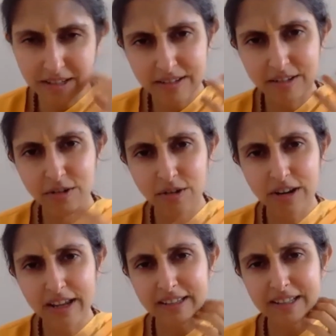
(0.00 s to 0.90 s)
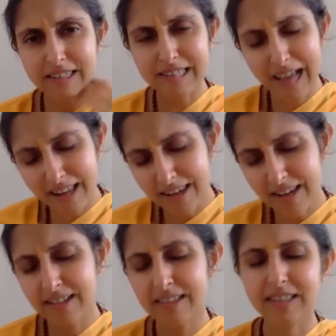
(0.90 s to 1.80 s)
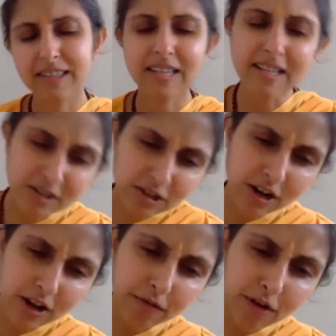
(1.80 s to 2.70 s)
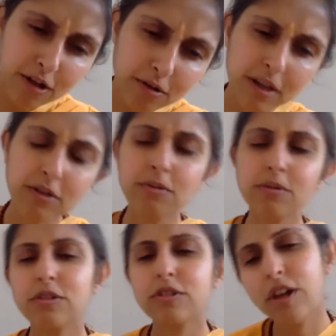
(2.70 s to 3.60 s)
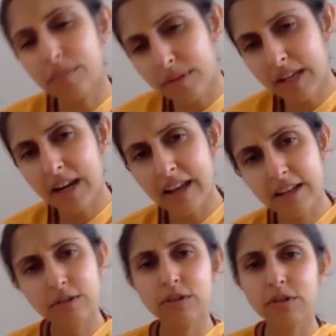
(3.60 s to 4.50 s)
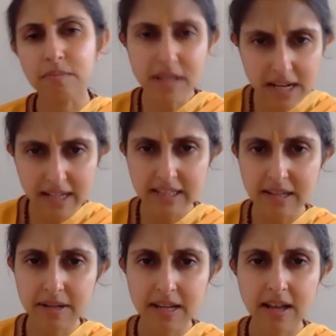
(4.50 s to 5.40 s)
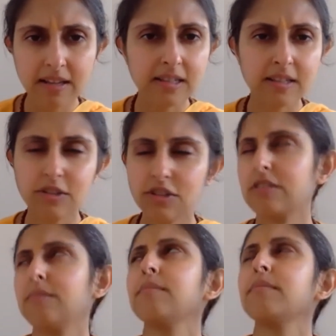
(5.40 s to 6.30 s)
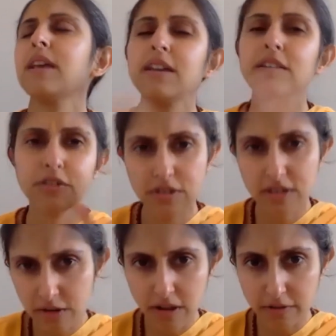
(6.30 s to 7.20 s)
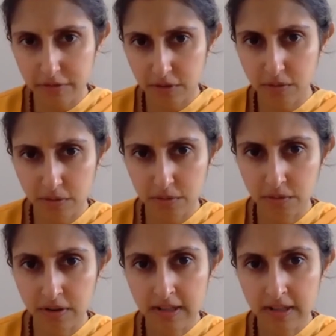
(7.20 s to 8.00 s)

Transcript: you know, like that sadness that the kids are not following you, they're not being like you, they're being like somebody else. It's just a major thing you have to go through.